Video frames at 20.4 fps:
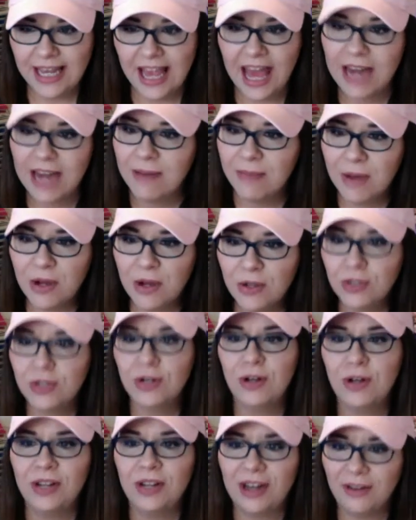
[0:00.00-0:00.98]
and
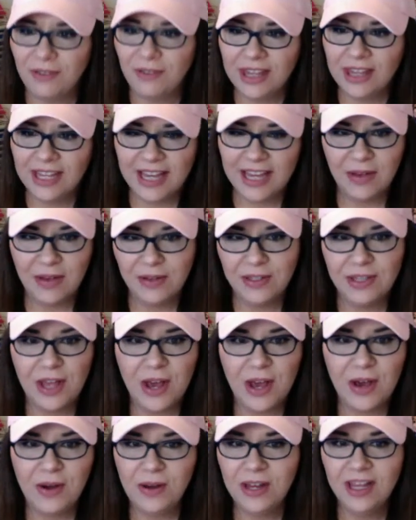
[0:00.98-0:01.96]
emotional and everything else.
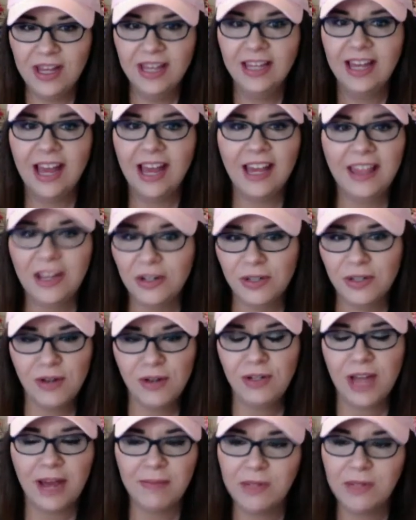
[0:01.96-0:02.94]
So there's no
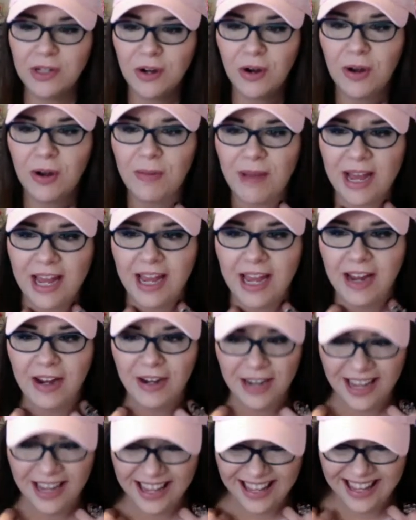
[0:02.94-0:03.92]
time to curl my hair.